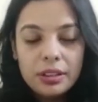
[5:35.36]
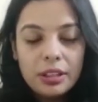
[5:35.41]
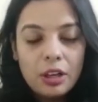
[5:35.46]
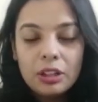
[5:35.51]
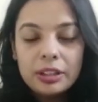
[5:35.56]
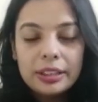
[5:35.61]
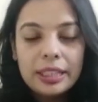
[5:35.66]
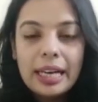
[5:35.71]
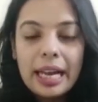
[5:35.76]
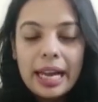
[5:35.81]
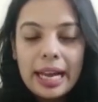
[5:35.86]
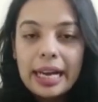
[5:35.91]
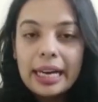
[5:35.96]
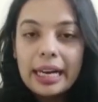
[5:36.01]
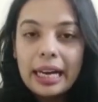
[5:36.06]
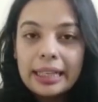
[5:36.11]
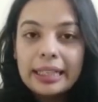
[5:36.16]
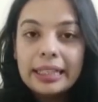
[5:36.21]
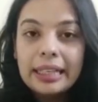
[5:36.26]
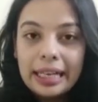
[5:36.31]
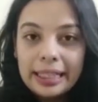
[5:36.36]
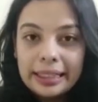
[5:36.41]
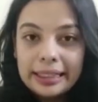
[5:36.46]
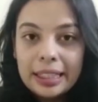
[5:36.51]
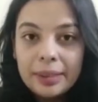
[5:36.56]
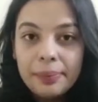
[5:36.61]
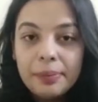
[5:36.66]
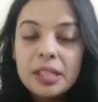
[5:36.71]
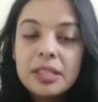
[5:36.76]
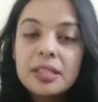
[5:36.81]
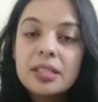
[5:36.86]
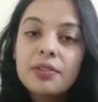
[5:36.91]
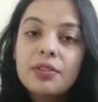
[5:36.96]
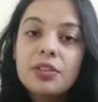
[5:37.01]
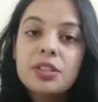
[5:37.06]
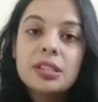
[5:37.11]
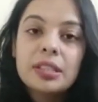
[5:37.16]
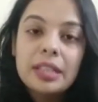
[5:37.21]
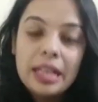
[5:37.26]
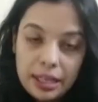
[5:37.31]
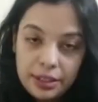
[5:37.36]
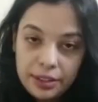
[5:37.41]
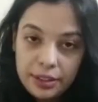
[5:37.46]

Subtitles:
all that I did, because I was, yeah,